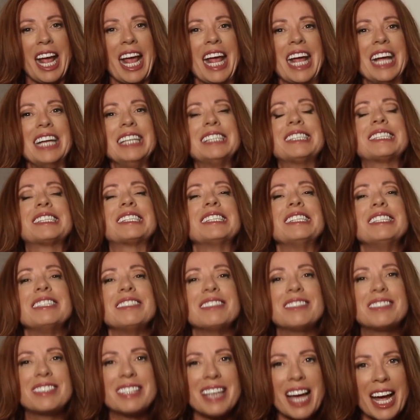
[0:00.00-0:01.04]
It's
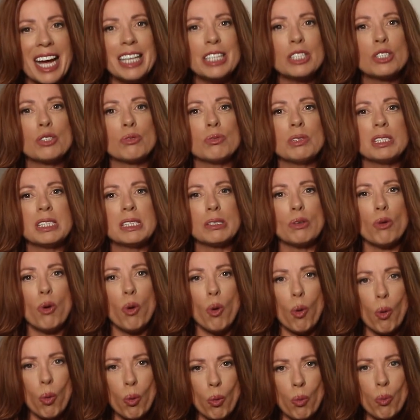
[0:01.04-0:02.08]
dangerous
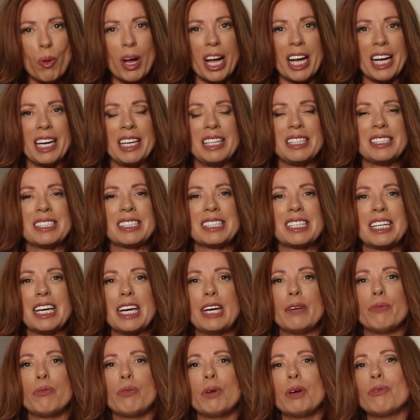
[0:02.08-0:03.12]
always
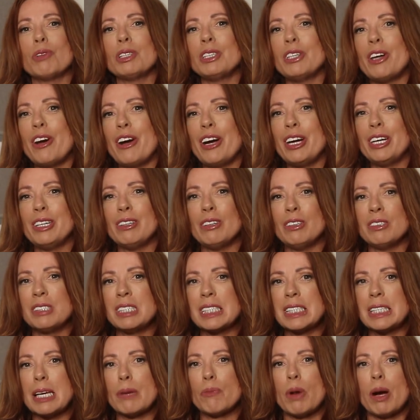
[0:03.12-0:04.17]
if we're reliant on
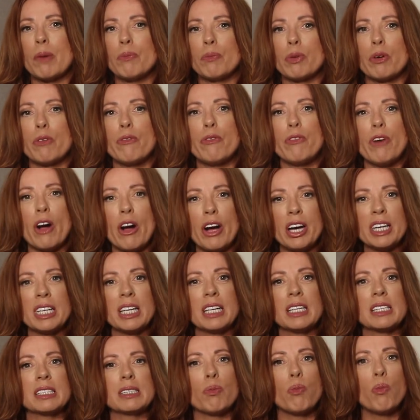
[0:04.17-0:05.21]
someone
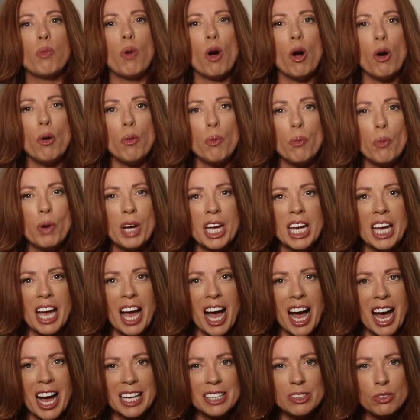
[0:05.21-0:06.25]
providing us what we
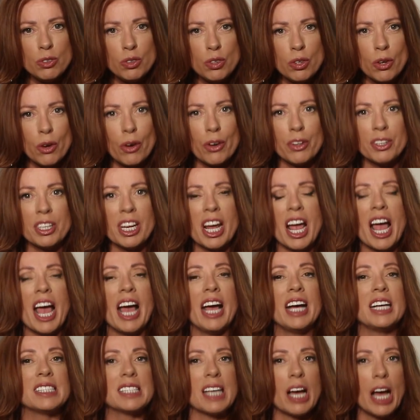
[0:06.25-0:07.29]
are not
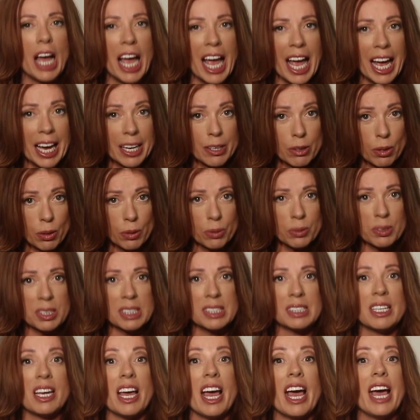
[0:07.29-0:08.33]
as
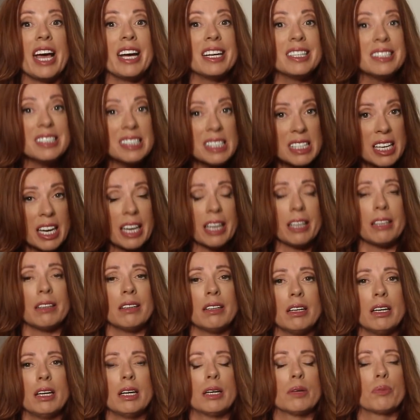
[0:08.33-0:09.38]
adults as yet
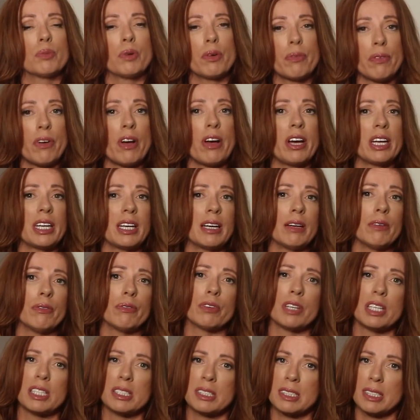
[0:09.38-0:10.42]
providing
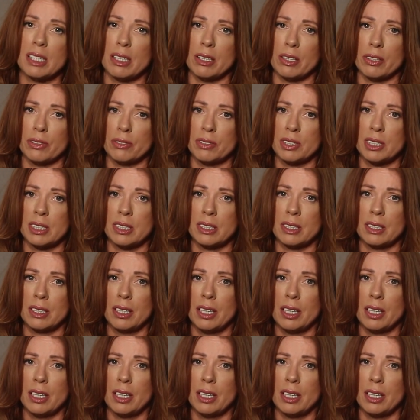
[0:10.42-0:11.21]
for ourselves.